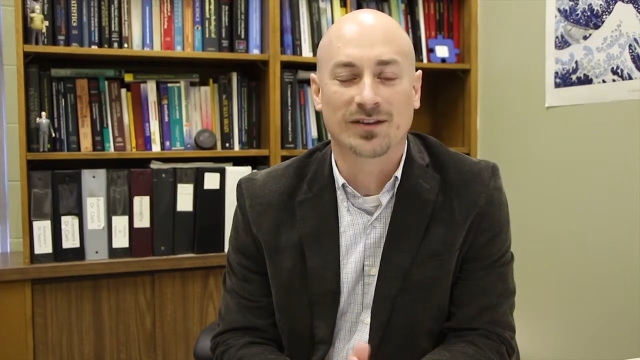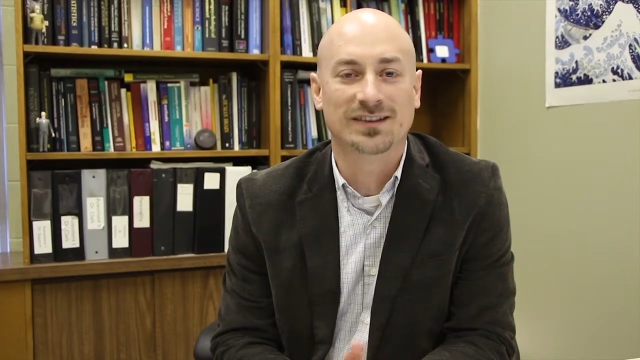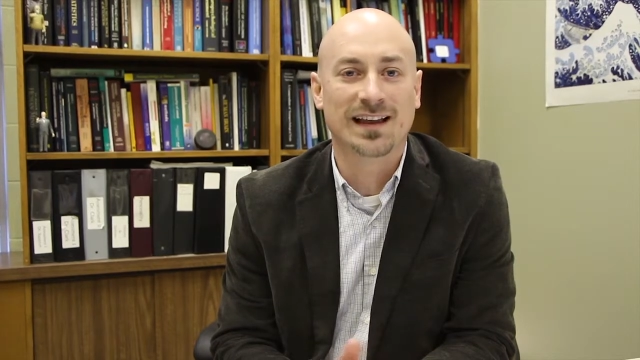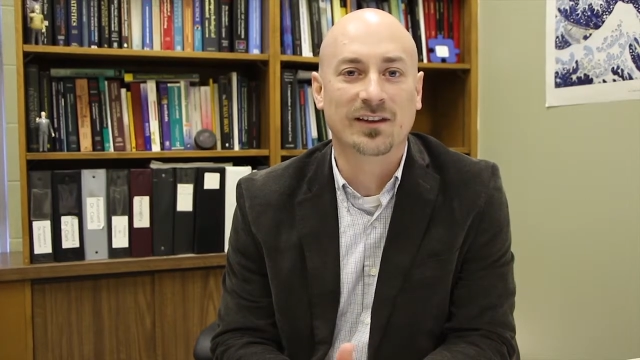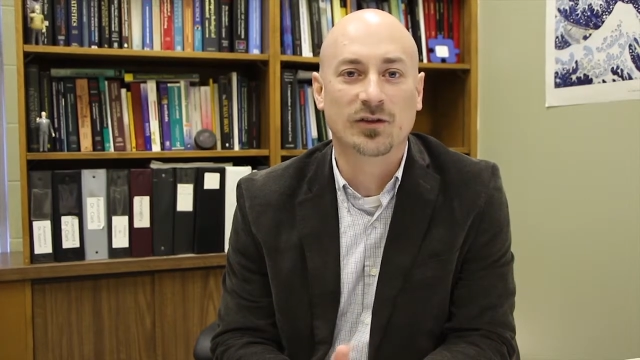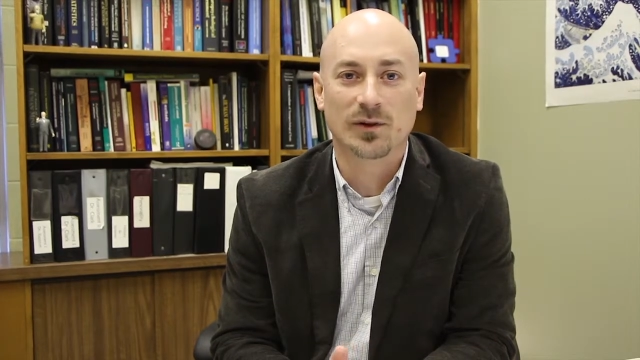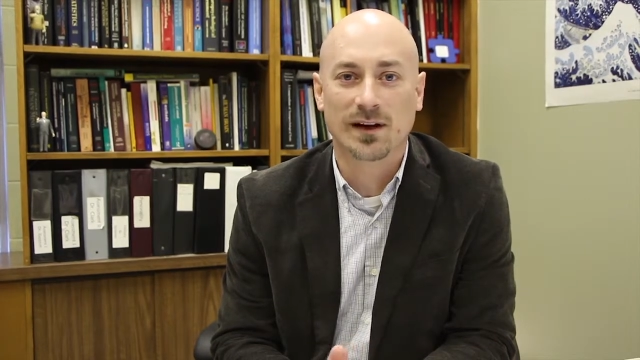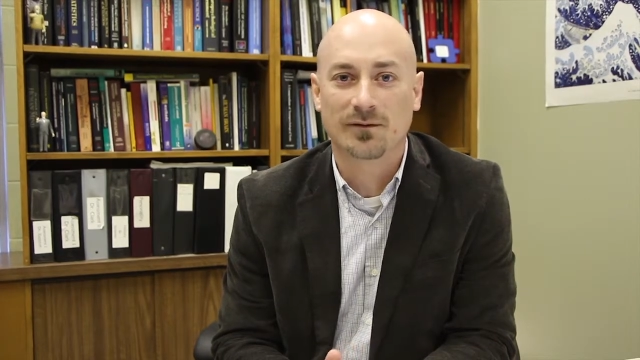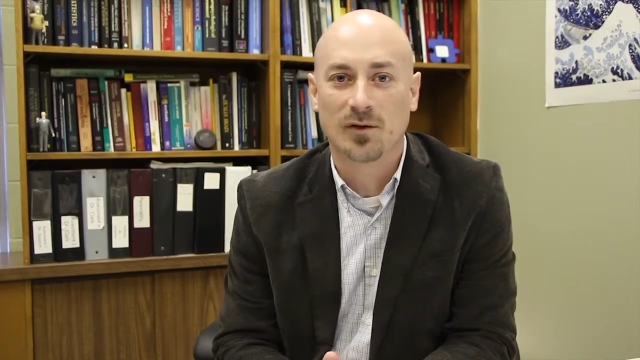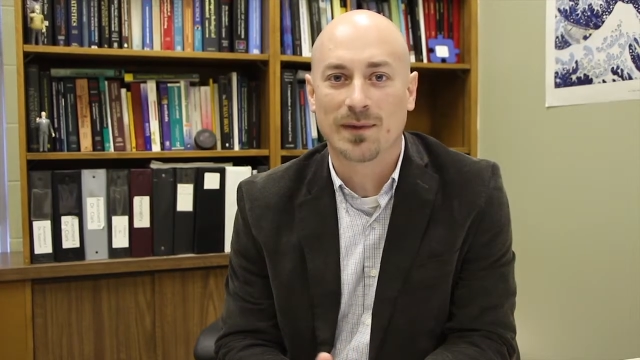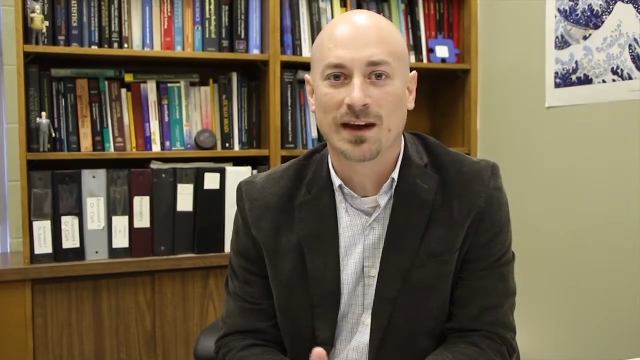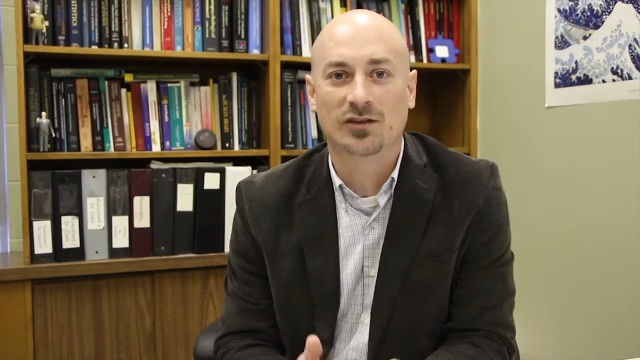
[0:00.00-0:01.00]
sensory
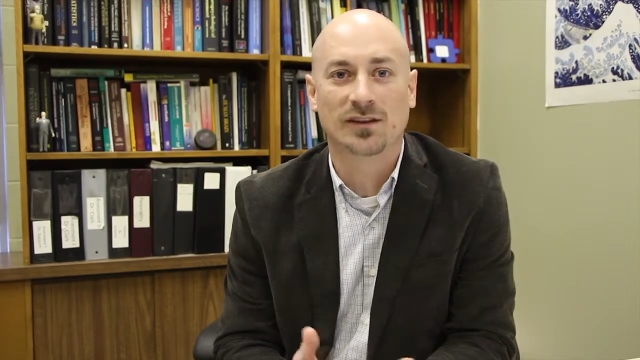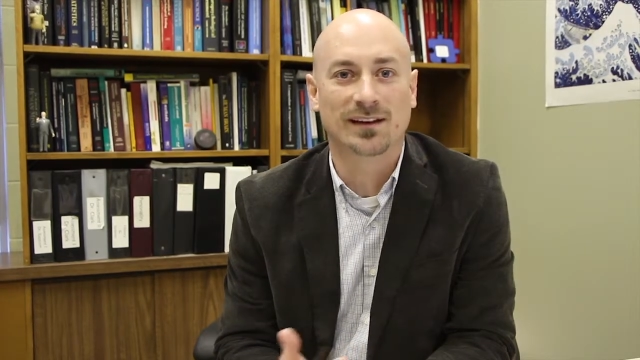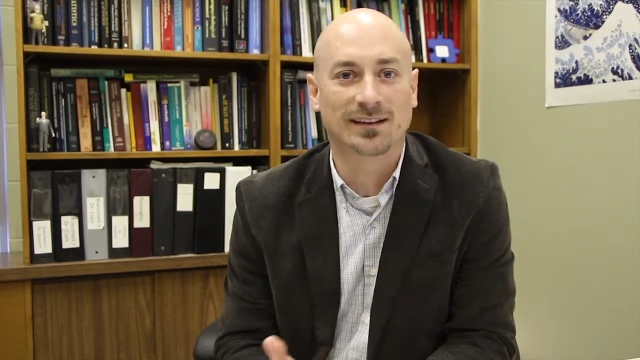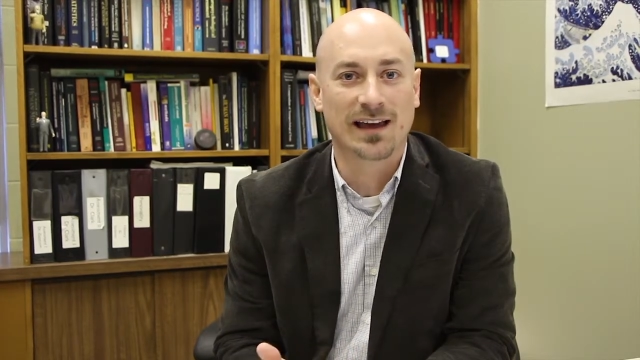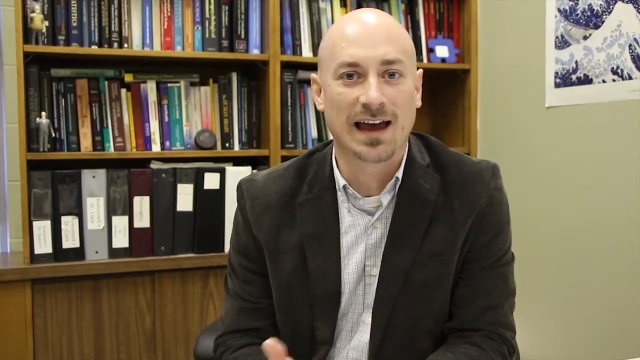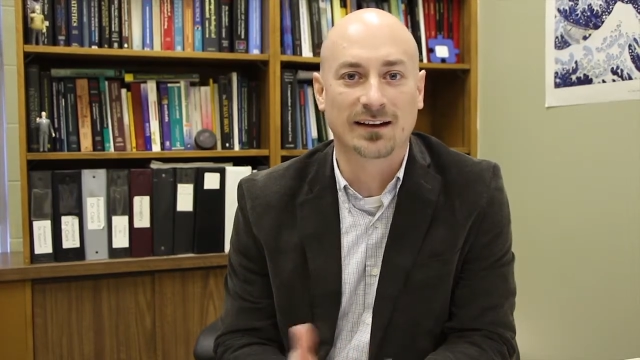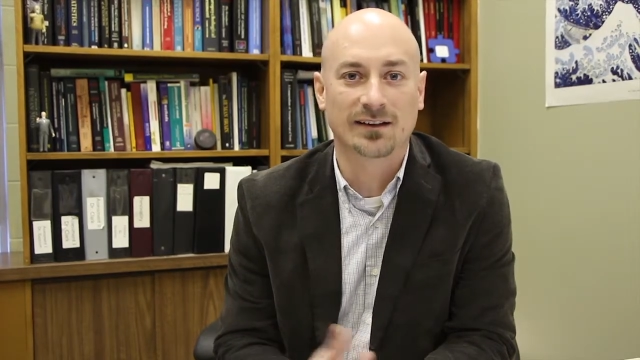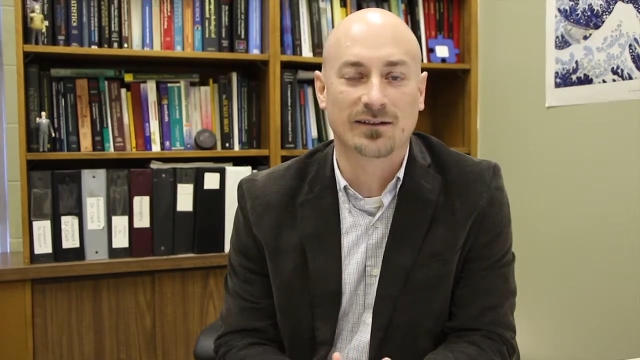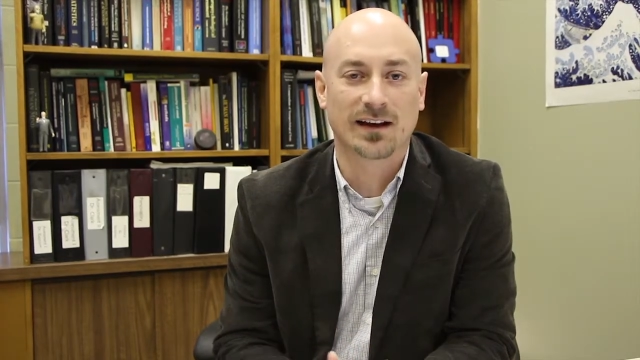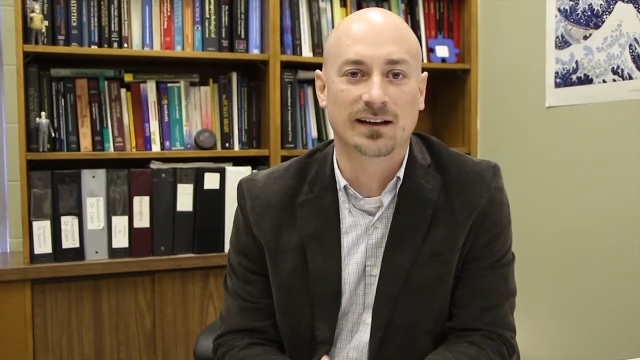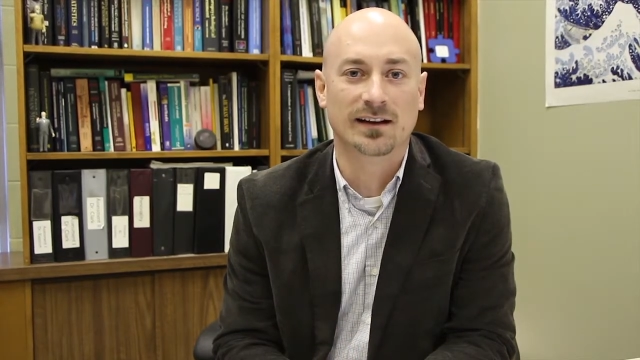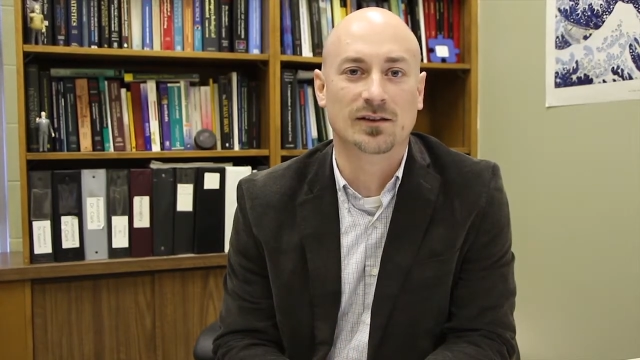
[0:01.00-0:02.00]
information that's
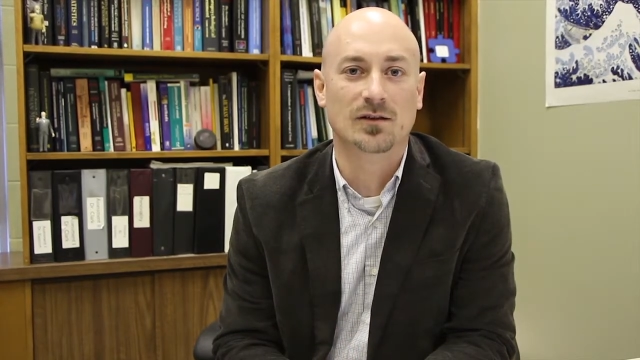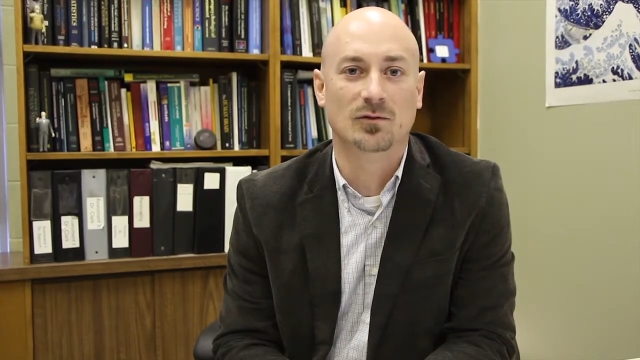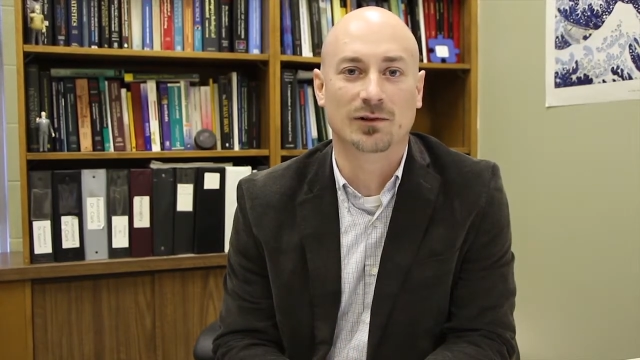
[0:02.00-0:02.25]
activated